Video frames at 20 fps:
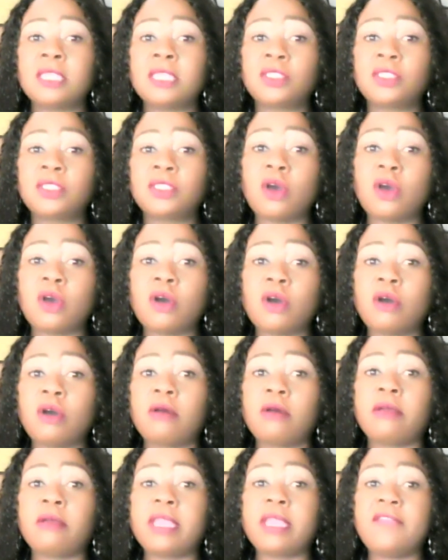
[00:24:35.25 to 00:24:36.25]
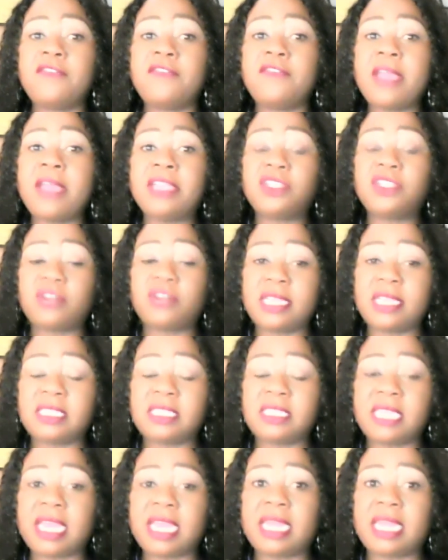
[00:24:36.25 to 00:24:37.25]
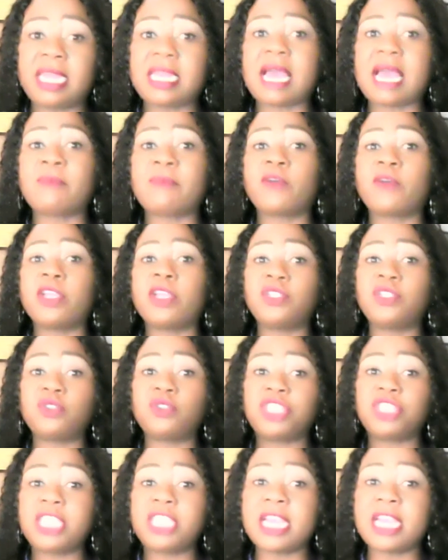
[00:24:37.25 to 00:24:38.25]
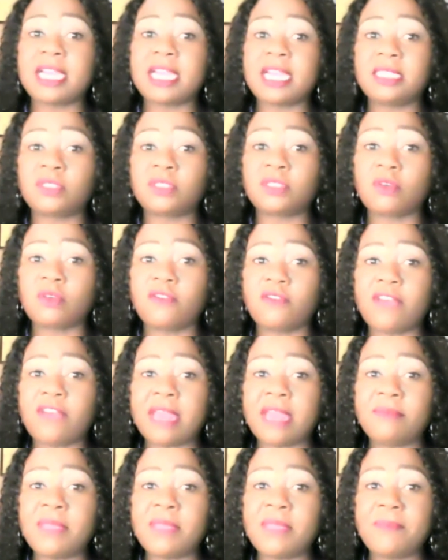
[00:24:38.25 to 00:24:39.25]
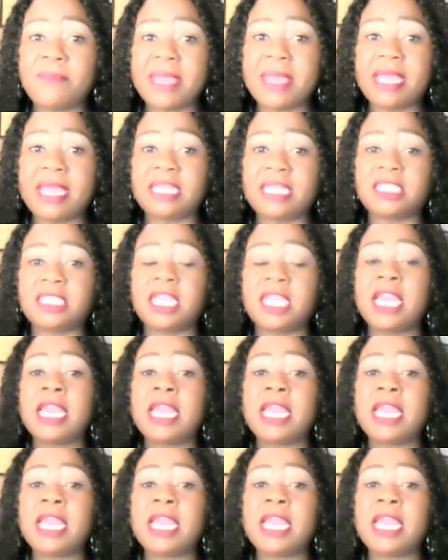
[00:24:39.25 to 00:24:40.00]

So if you're interested, I'm going to share his GoFundMe page.